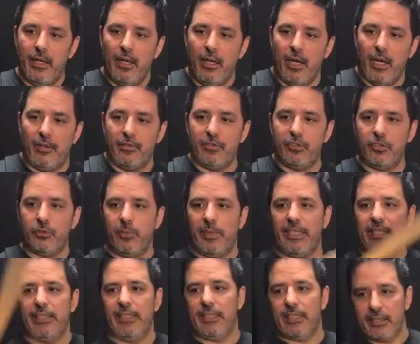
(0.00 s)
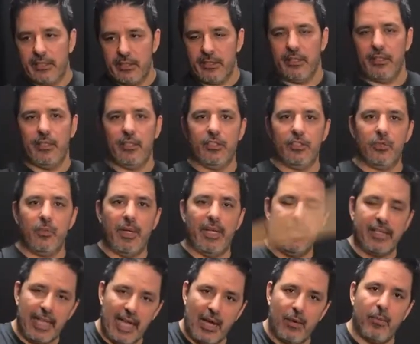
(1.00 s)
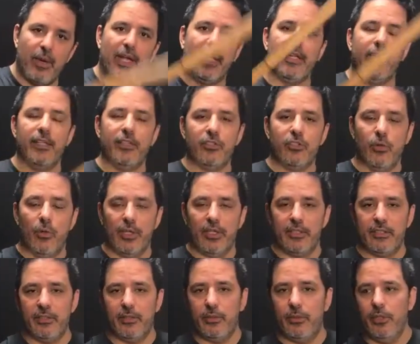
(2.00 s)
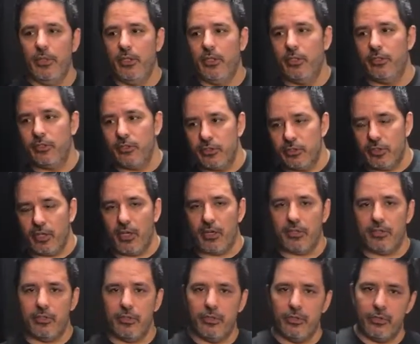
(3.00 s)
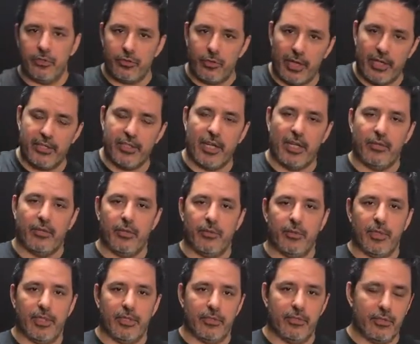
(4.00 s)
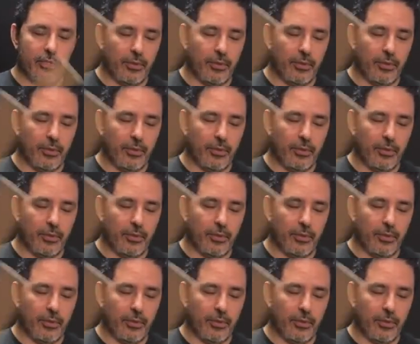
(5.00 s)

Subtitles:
of swinging this way and that way is going to start to stretch out the wrists,